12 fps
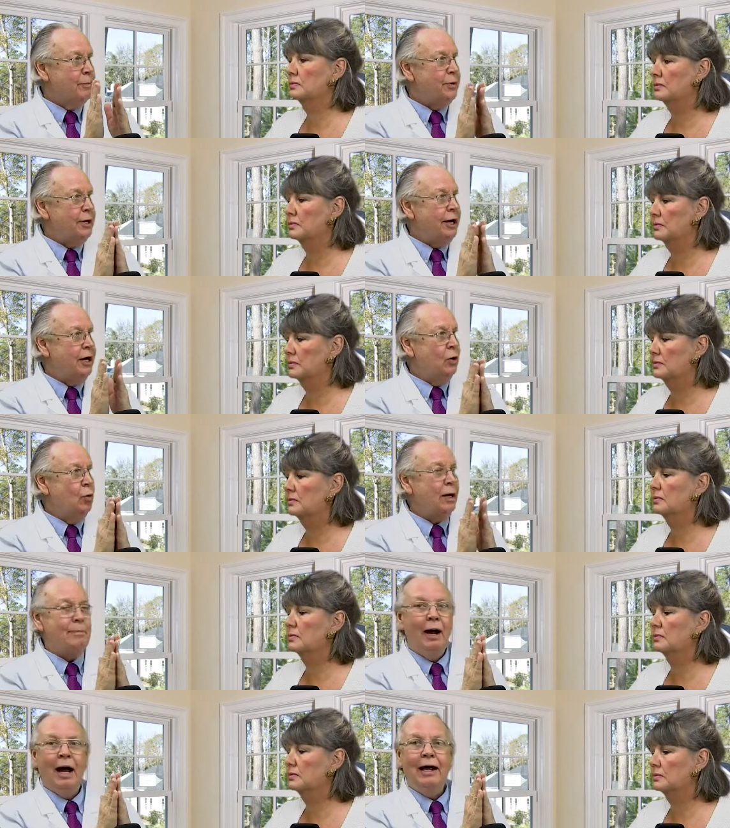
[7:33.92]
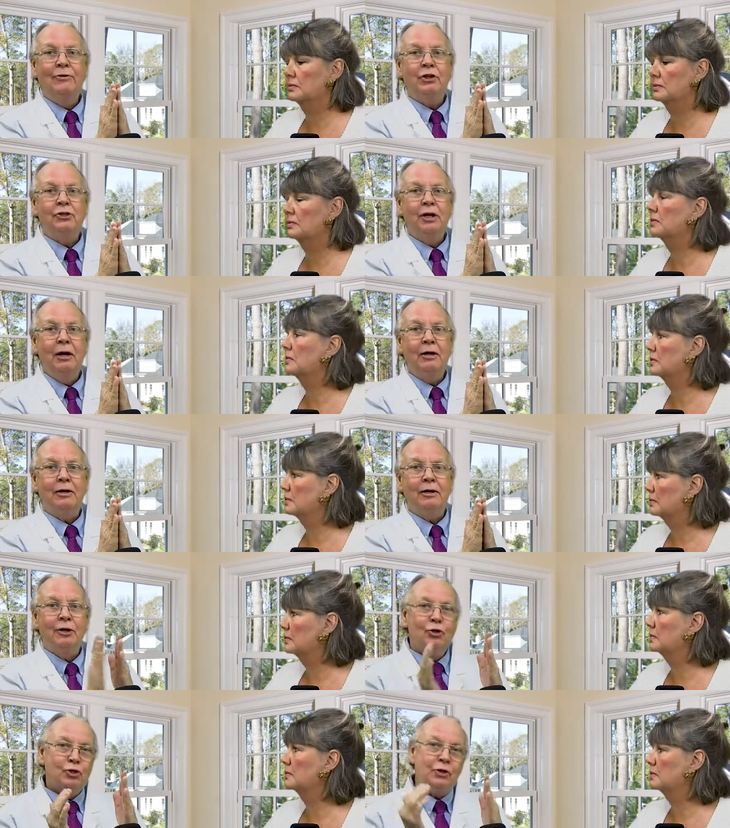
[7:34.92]
Speaker 1: the airway behind the tongue
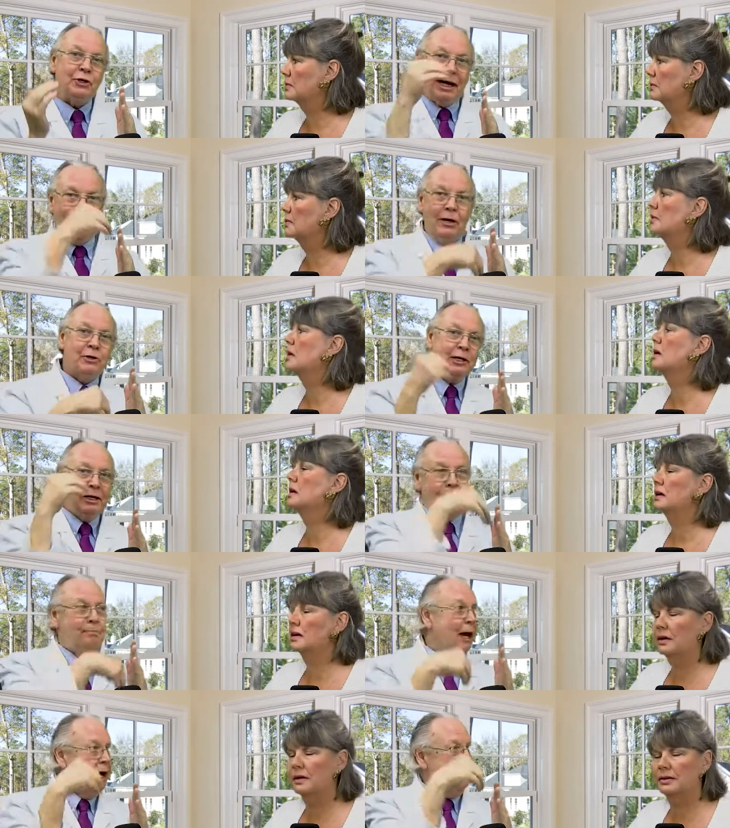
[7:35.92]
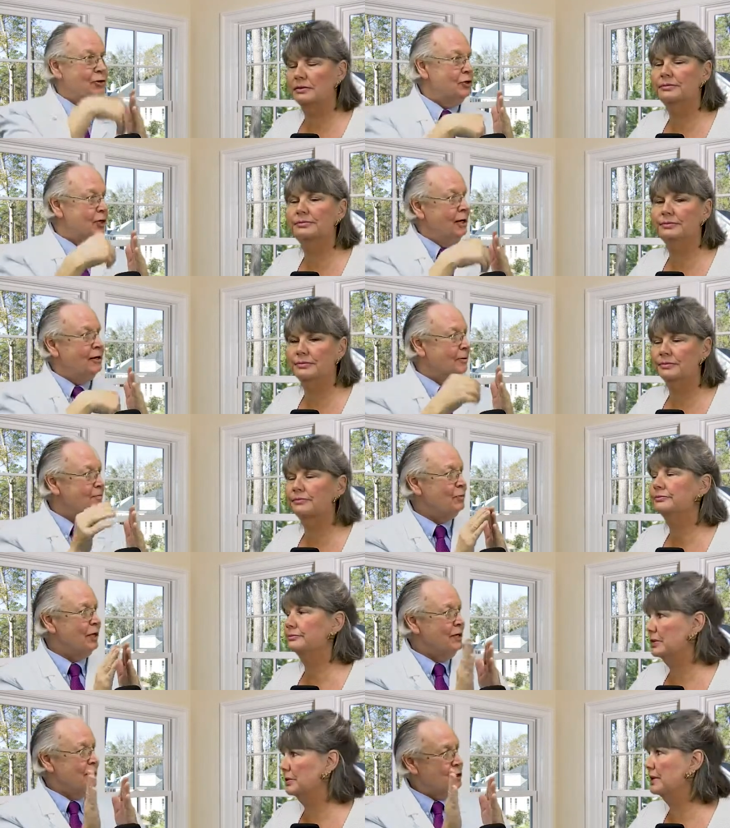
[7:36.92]
so that air can get behind the tongue.
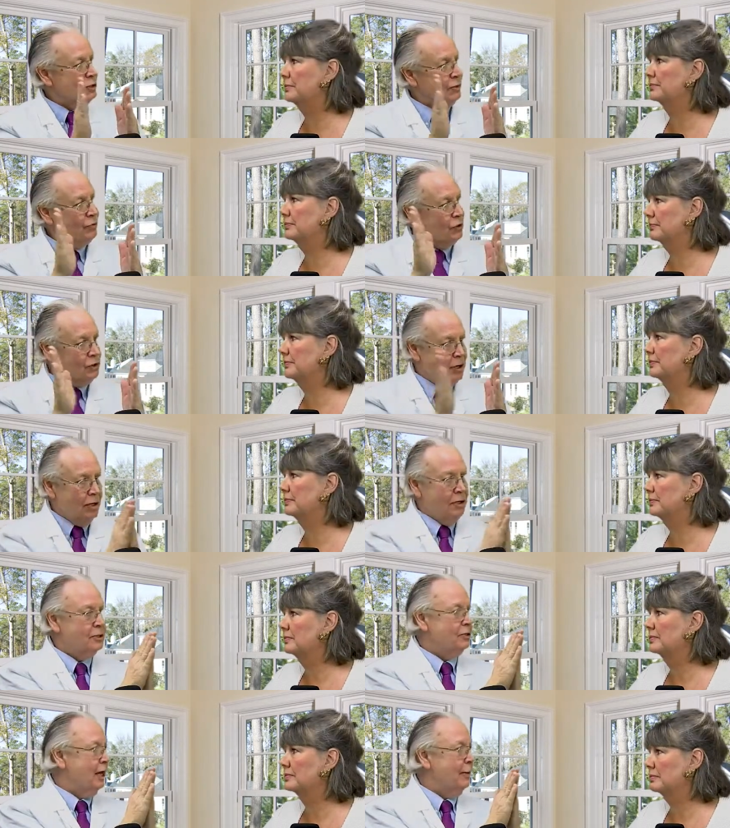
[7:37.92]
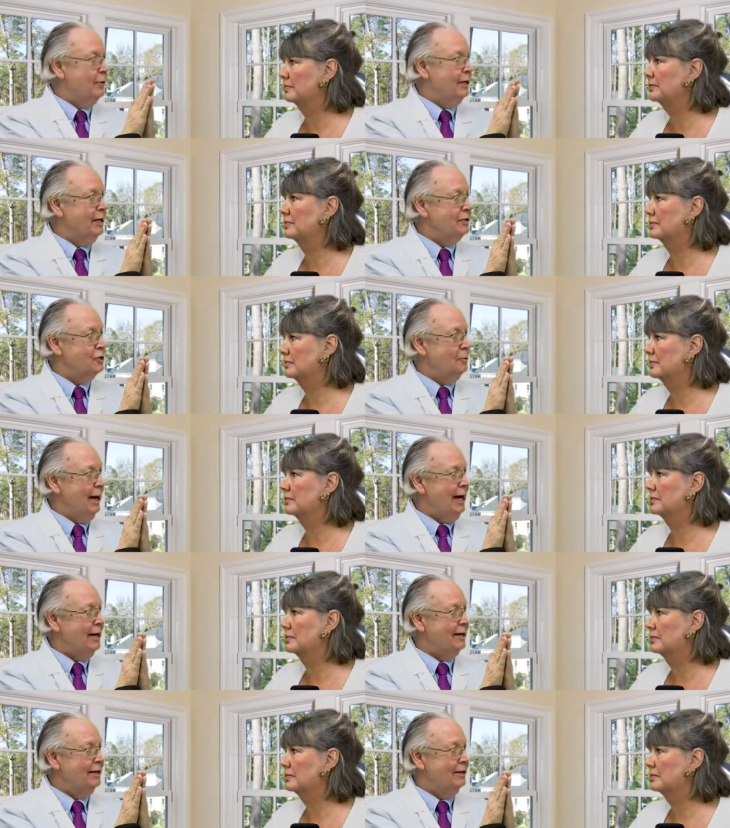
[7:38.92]
Because if the tongue is slapping against the
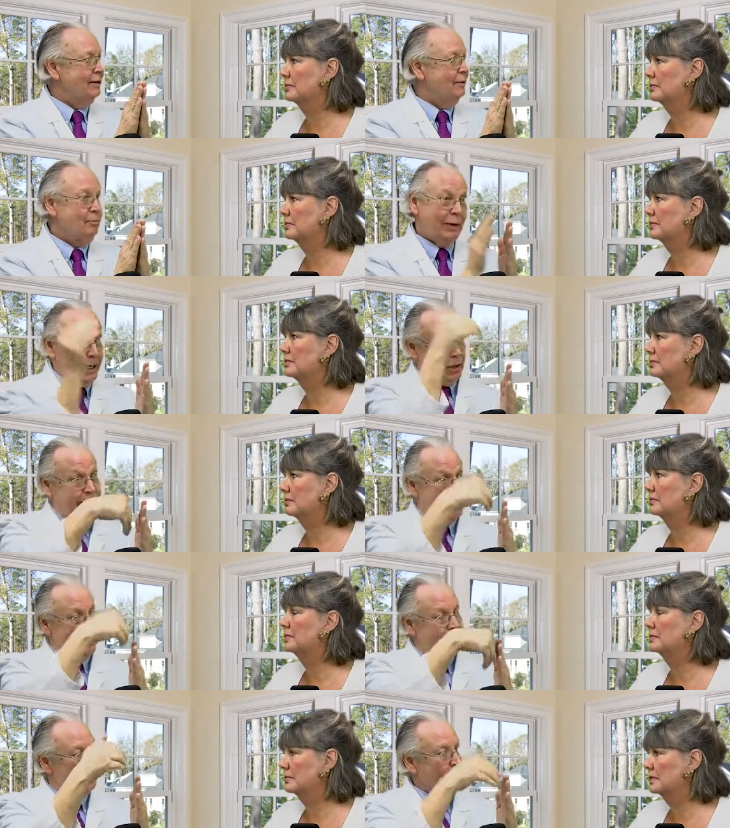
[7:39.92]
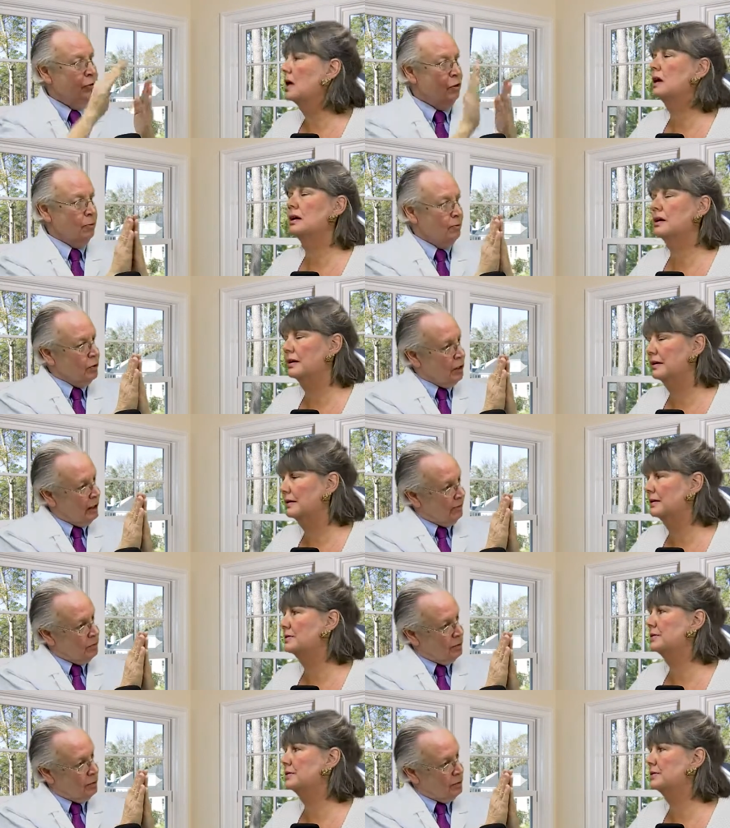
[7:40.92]
back, air can't get through. If you, you